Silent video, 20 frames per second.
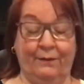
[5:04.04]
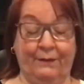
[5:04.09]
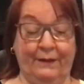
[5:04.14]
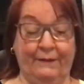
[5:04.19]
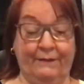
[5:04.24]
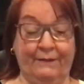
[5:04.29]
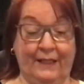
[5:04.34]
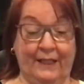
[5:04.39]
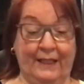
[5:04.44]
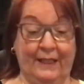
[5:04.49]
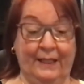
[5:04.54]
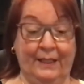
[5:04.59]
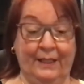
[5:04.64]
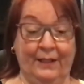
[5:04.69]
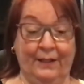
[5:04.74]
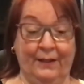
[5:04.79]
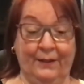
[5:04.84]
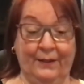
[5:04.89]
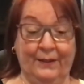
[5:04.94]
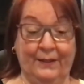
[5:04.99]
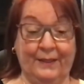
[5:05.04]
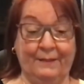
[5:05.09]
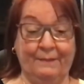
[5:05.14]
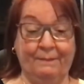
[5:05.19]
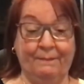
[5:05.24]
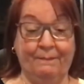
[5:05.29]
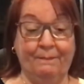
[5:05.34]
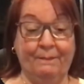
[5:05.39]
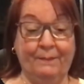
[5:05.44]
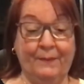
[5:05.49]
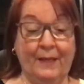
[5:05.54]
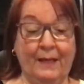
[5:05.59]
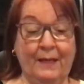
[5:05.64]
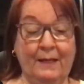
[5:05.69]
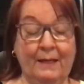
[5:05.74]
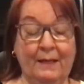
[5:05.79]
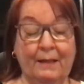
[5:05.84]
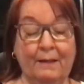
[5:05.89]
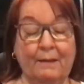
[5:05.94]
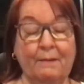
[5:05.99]
15 years.
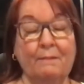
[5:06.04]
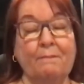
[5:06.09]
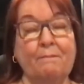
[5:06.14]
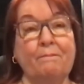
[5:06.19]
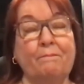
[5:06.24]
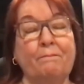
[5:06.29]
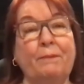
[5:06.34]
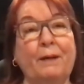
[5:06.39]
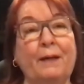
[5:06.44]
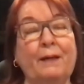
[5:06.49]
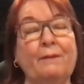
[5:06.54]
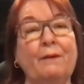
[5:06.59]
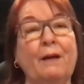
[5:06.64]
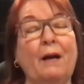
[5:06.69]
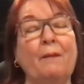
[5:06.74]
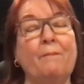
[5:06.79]
But